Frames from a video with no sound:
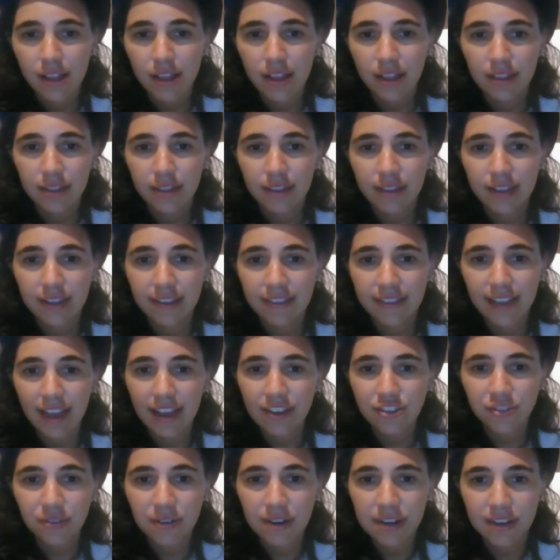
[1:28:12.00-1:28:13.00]
The
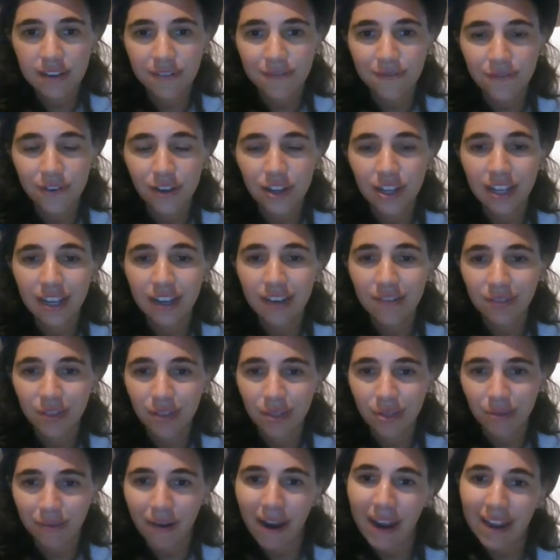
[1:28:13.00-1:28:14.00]
exaggerated folly of the
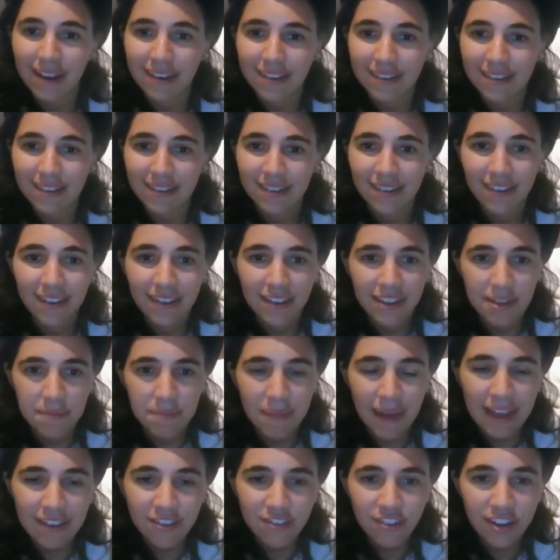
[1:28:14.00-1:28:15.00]
threat, the
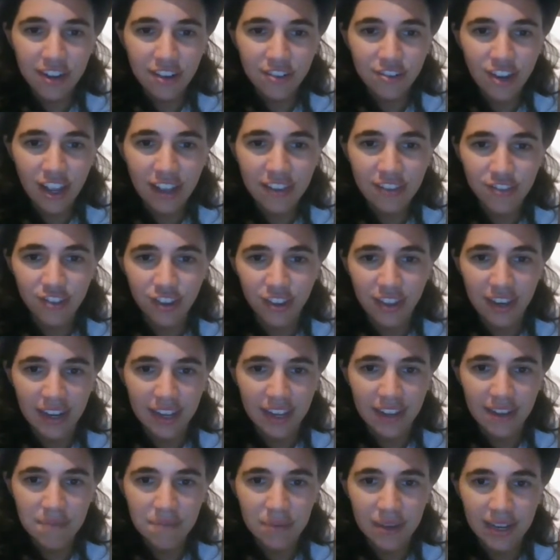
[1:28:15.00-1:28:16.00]
passionate gesture that
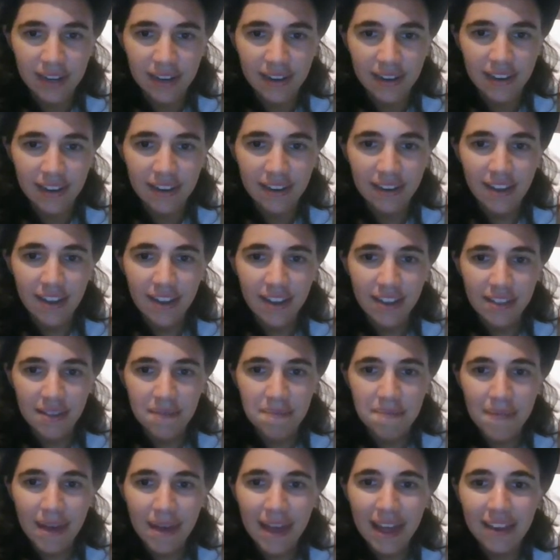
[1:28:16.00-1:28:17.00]
accompanied it, the
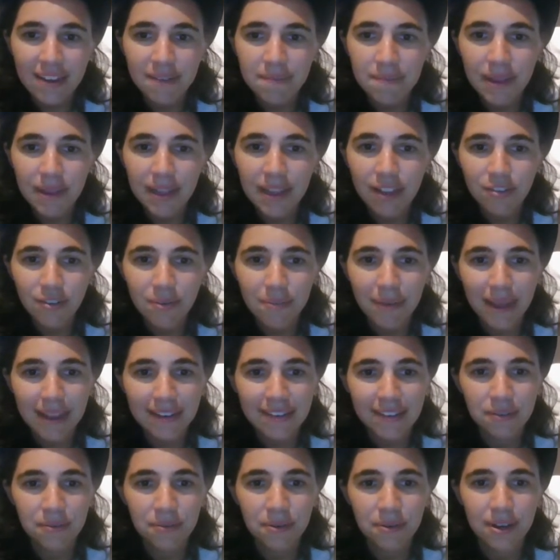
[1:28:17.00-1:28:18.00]
mad
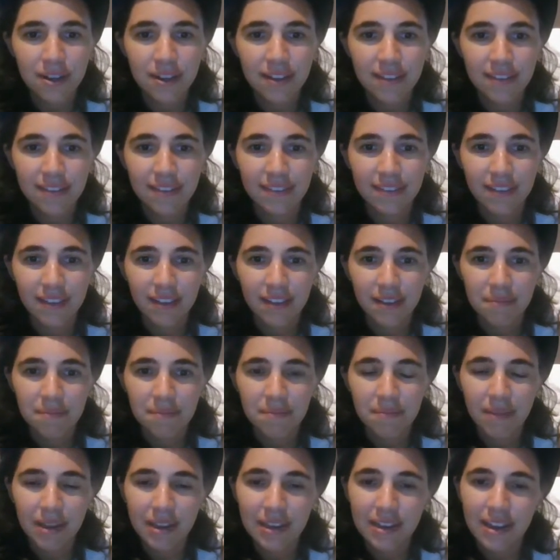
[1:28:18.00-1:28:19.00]
melodramatic words,
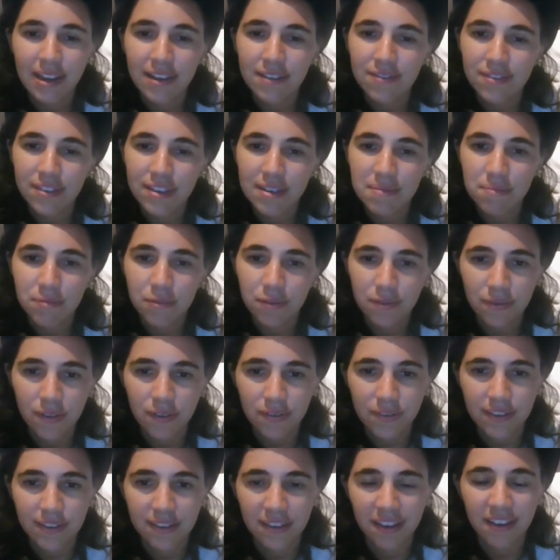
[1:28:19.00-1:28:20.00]
made life seem more
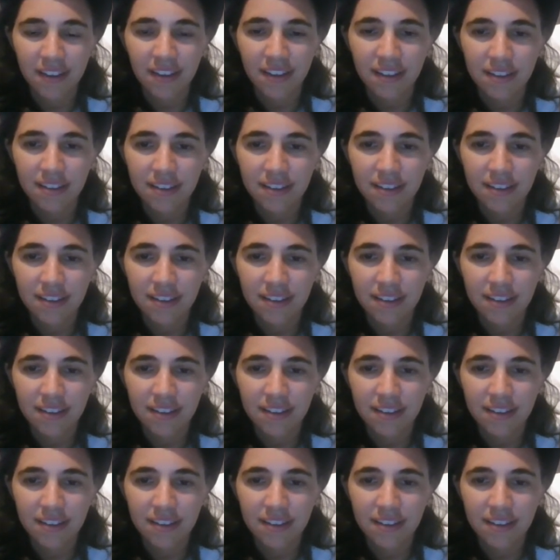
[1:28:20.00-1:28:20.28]
vivid to her.